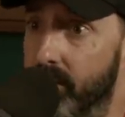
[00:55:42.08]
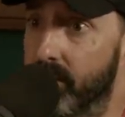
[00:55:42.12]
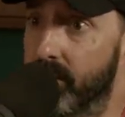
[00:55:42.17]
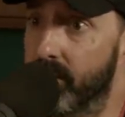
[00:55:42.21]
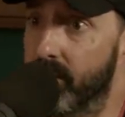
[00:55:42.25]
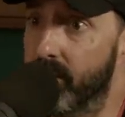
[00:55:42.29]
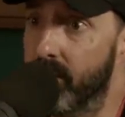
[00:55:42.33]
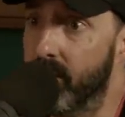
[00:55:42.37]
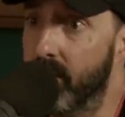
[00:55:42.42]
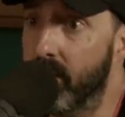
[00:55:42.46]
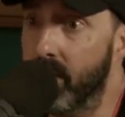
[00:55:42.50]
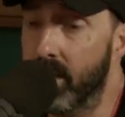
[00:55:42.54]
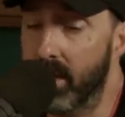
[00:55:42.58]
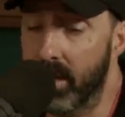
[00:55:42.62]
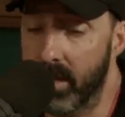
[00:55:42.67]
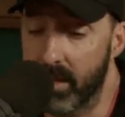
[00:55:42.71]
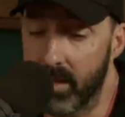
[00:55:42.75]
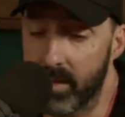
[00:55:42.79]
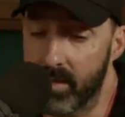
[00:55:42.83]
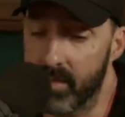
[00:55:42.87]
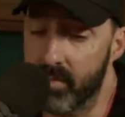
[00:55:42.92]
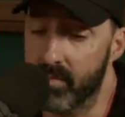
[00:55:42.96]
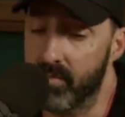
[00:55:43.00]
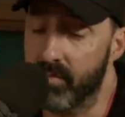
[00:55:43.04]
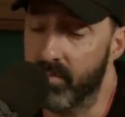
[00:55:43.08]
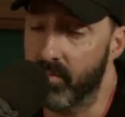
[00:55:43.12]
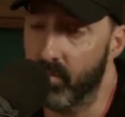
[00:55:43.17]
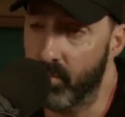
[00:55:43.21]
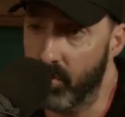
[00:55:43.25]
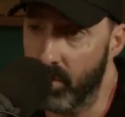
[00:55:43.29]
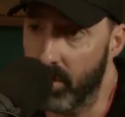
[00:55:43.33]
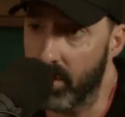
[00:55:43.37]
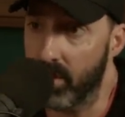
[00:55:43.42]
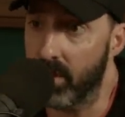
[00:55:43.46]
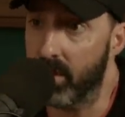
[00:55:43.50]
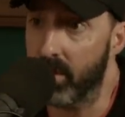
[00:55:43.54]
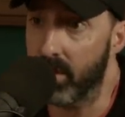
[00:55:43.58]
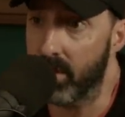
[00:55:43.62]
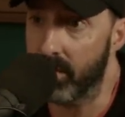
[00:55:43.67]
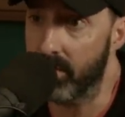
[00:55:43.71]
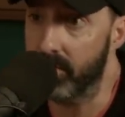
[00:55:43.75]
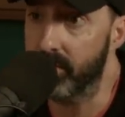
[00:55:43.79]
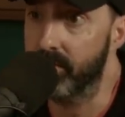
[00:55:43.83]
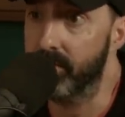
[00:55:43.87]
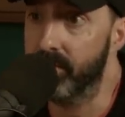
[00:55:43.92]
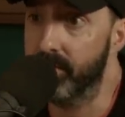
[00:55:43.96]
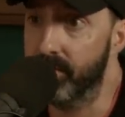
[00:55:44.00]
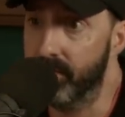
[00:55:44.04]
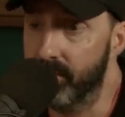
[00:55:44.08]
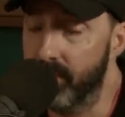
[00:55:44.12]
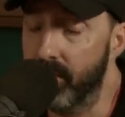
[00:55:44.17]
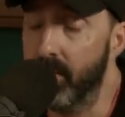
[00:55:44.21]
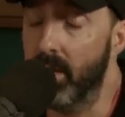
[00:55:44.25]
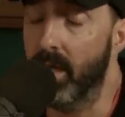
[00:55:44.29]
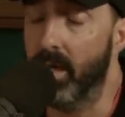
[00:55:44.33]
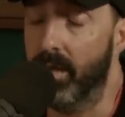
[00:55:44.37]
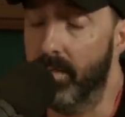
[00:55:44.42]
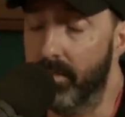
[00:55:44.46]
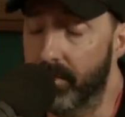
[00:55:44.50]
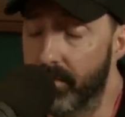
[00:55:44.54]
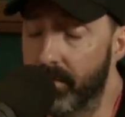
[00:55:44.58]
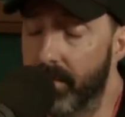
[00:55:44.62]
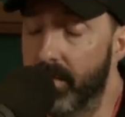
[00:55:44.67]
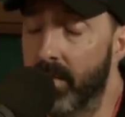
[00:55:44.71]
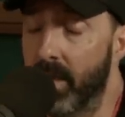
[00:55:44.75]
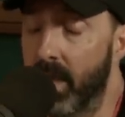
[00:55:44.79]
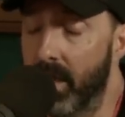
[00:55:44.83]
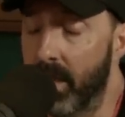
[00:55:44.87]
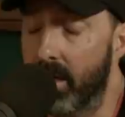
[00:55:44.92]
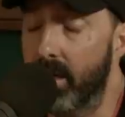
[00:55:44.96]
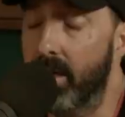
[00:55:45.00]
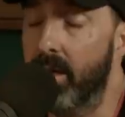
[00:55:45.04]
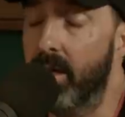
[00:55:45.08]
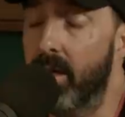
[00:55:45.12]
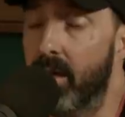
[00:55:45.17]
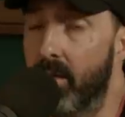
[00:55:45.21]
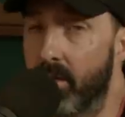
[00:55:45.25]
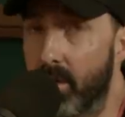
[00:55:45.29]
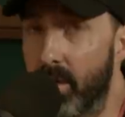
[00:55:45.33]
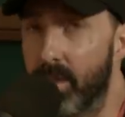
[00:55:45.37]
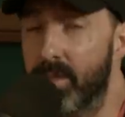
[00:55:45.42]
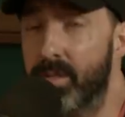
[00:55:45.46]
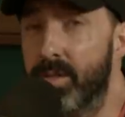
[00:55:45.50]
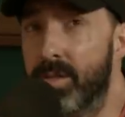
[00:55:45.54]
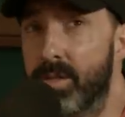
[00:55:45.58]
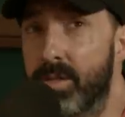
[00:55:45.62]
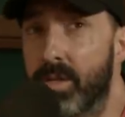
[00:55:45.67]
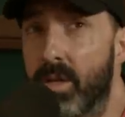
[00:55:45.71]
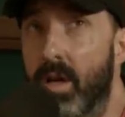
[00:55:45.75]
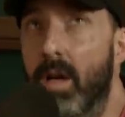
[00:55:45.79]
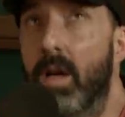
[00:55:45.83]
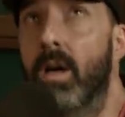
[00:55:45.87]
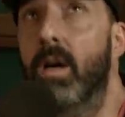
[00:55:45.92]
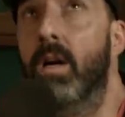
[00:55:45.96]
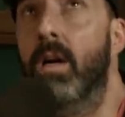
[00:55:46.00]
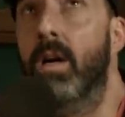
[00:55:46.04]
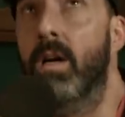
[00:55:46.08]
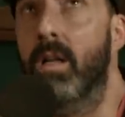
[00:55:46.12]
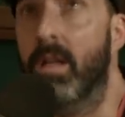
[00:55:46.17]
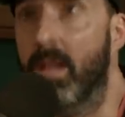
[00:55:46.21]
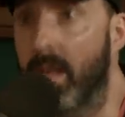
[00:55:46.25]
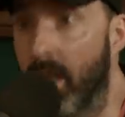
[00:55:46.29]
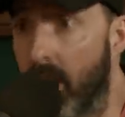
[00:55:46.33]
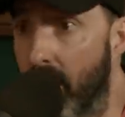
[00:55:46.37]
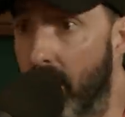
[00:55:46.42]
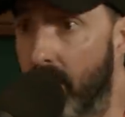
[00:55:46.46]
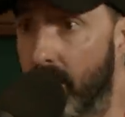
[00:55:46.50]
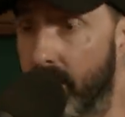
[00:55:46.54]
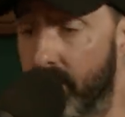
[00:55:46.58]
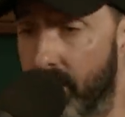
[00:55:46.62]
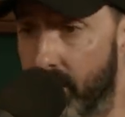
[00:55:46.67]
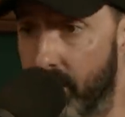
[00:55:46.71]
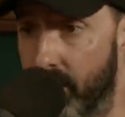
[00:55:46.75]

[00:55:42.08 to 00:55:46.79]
Yeah. It is really good. Really? Yeah. All right. Uh, we also saw uh, Love, the